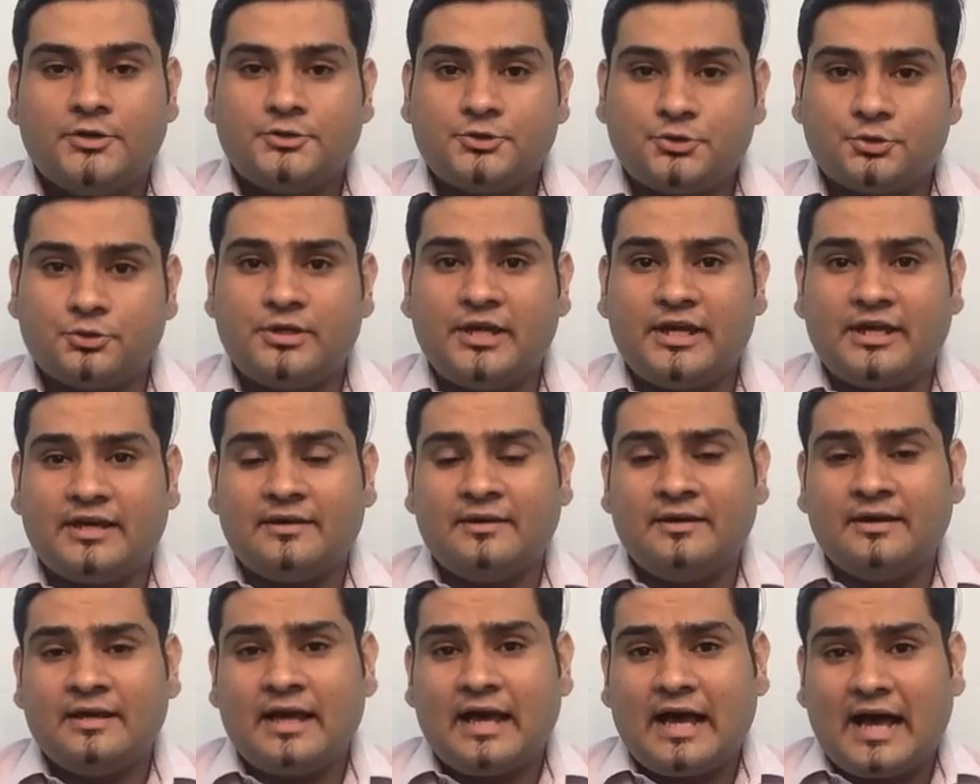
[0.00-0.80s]

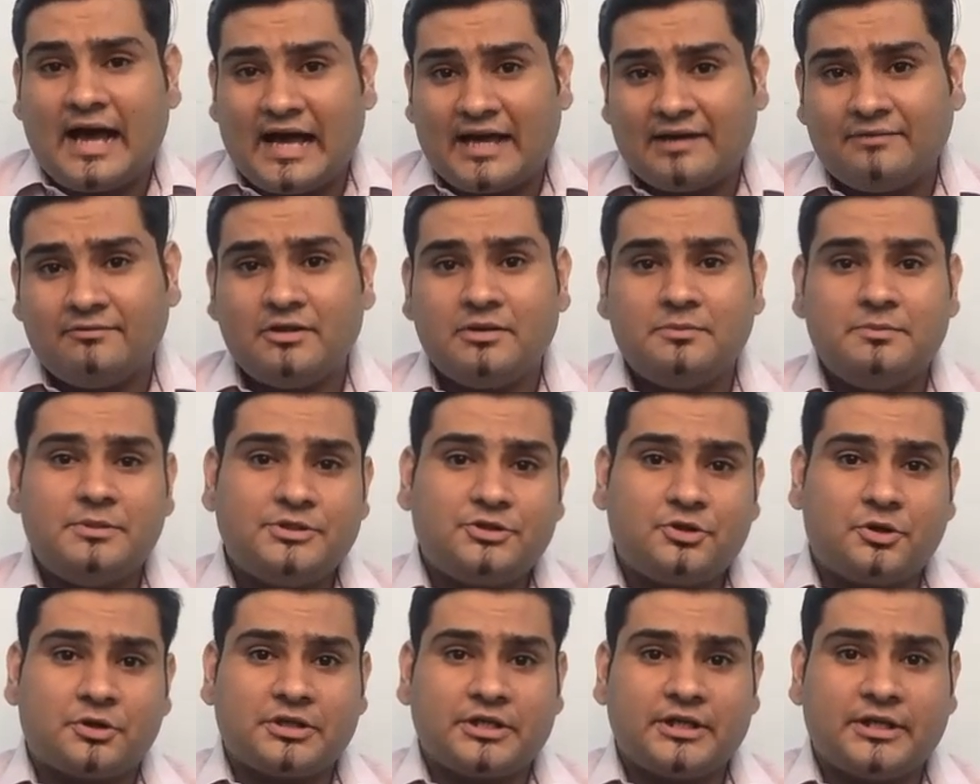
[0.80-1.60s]
Today, I will be
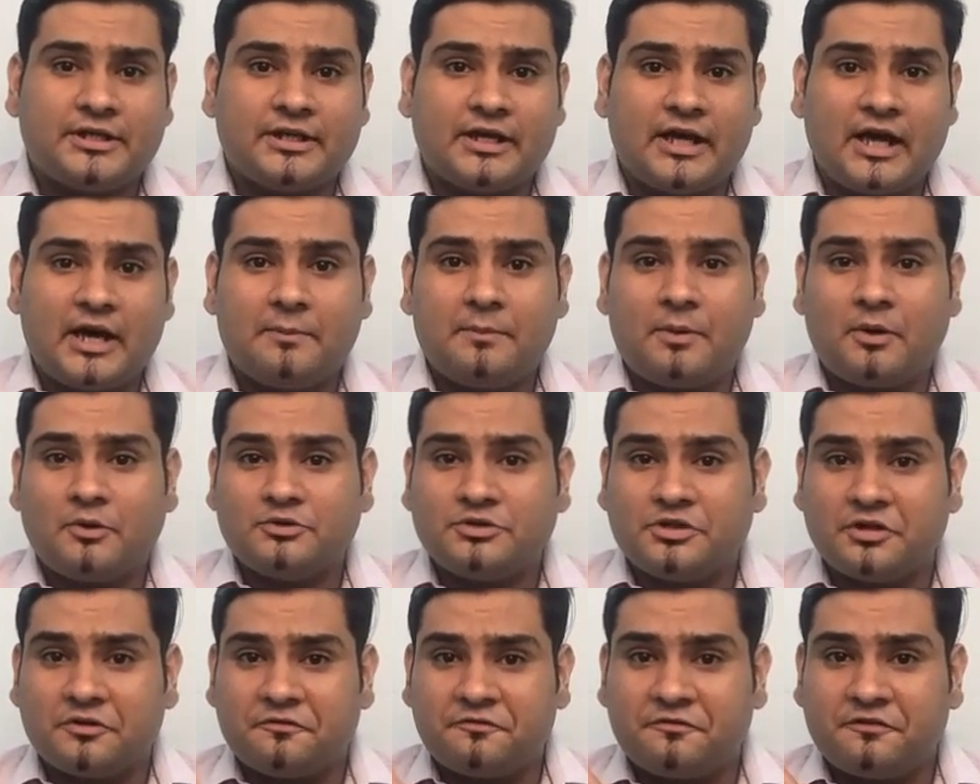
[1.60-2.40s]
talking
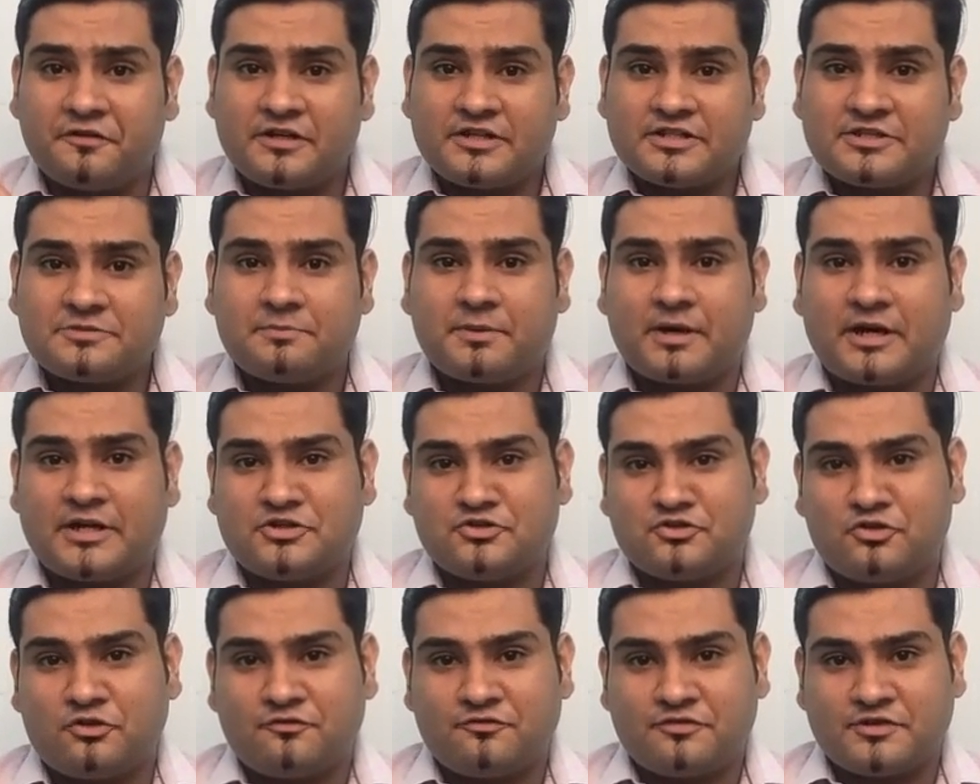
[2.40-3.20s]
about the first
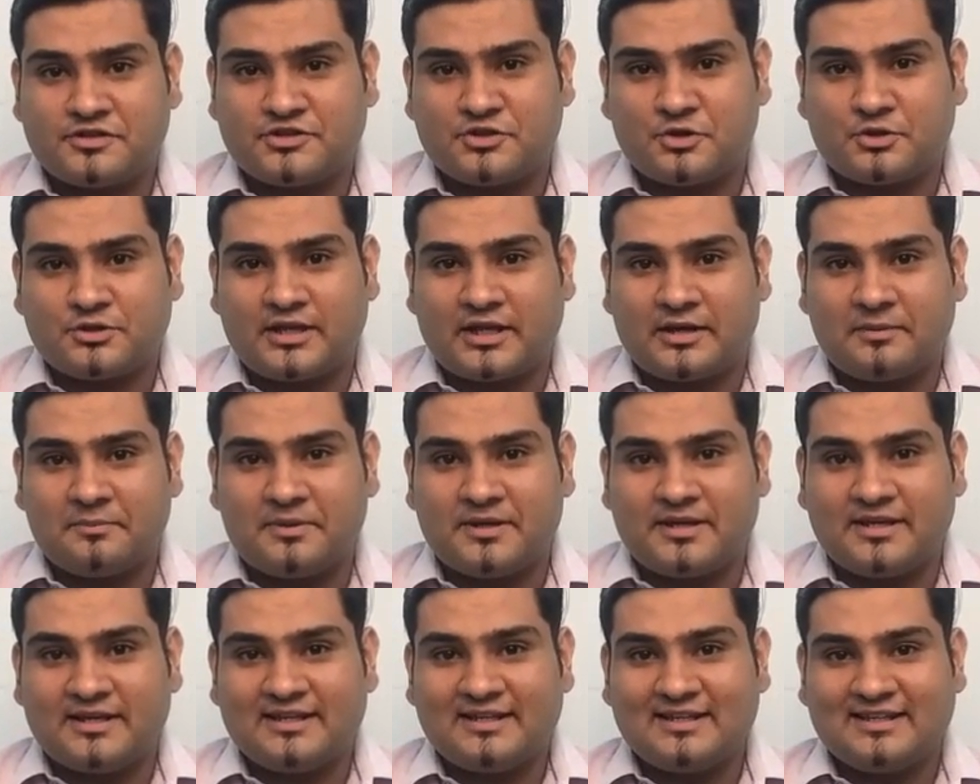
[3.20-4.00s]
branch of
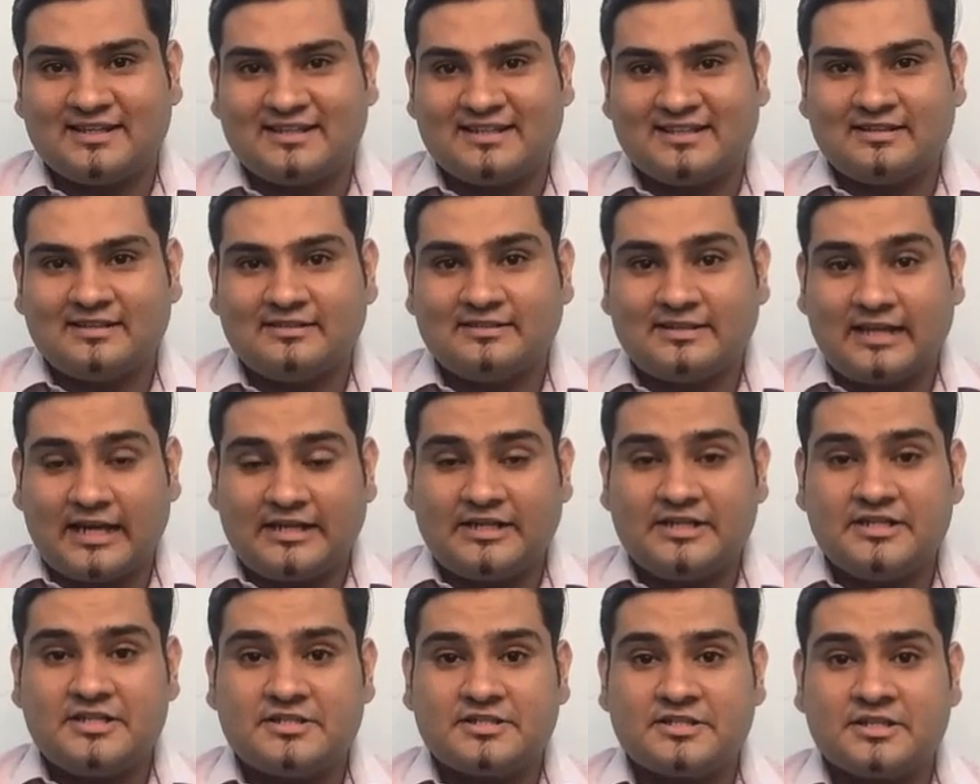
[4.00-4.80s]
physiotherapy,
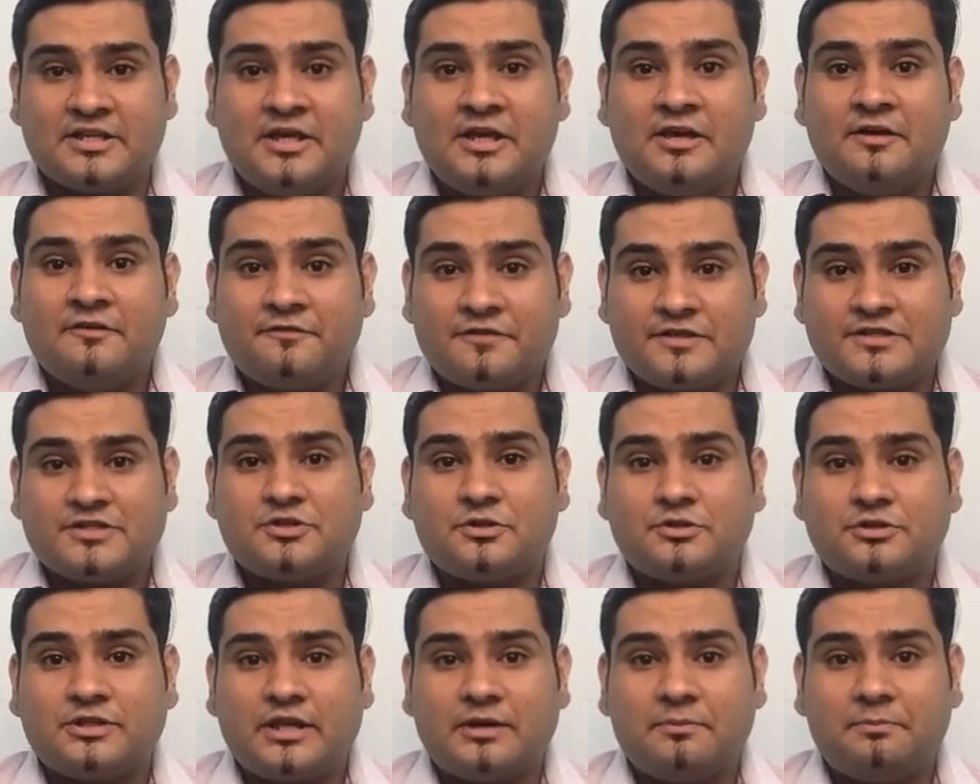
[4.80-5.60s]
that is,
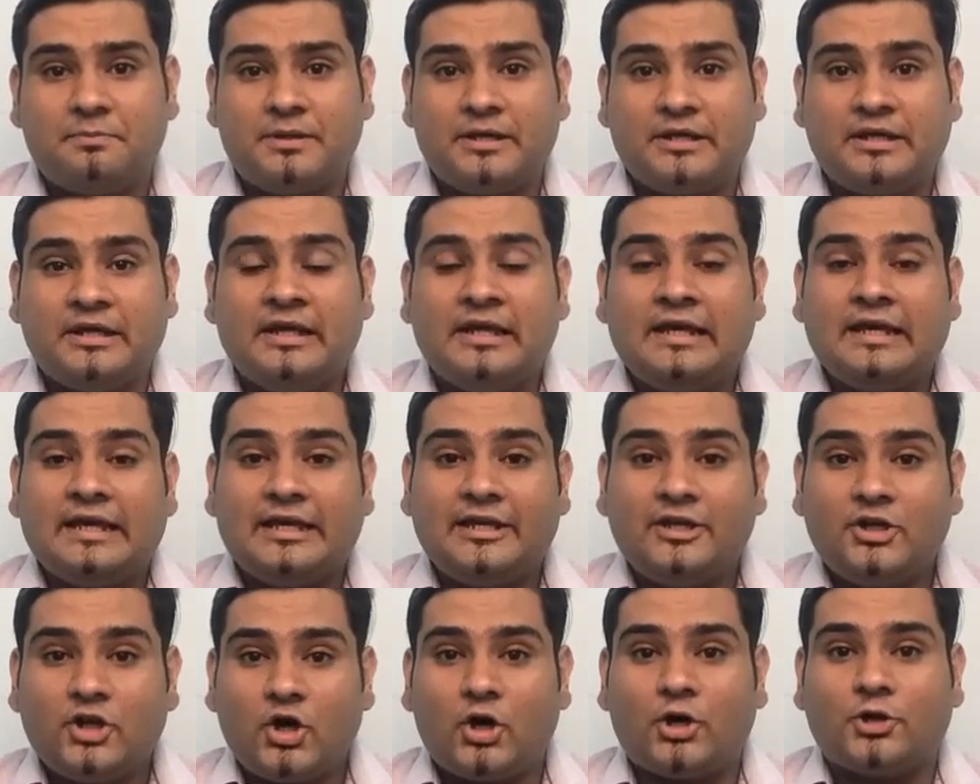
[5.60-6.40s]
physiotherapy
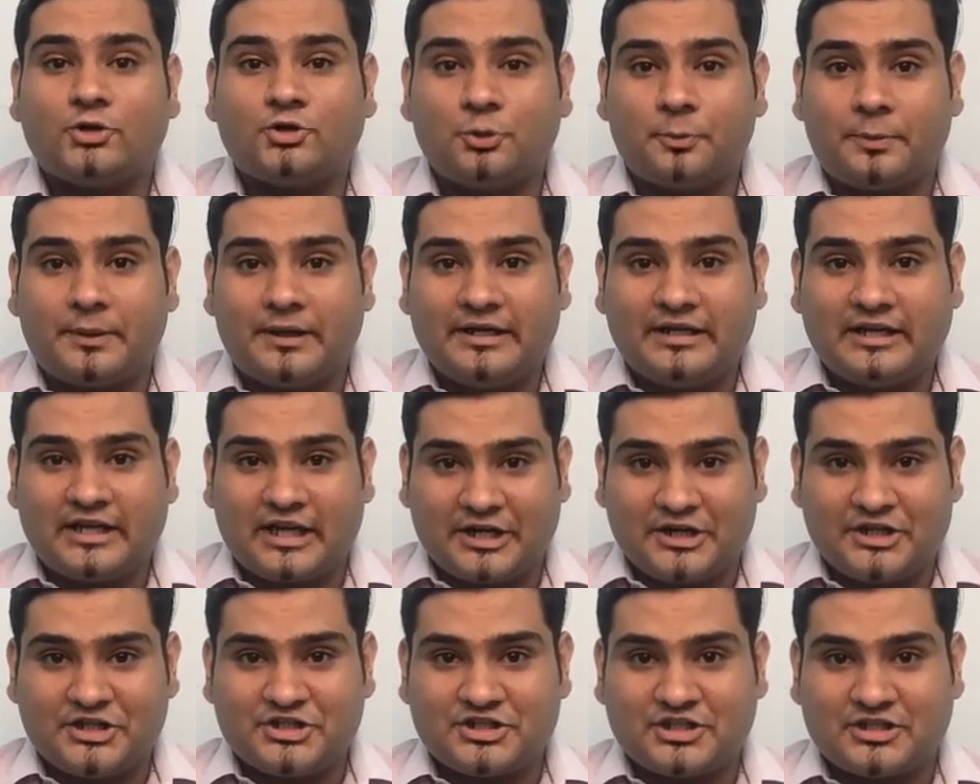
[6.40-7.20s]
in orthopedic
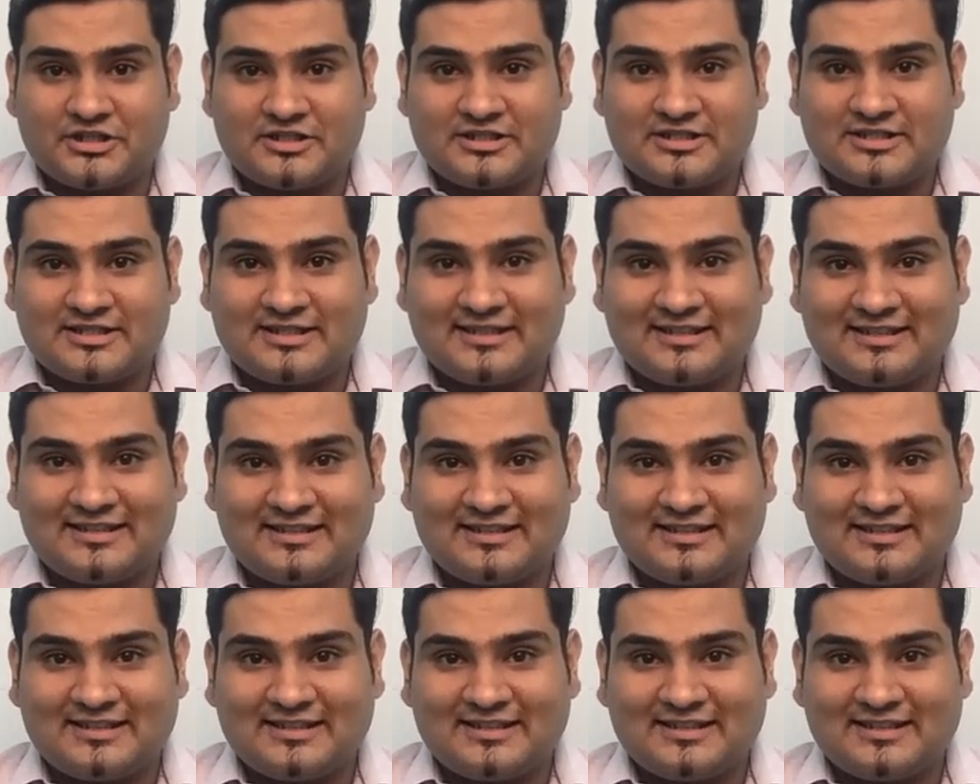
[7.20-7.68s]
conditions.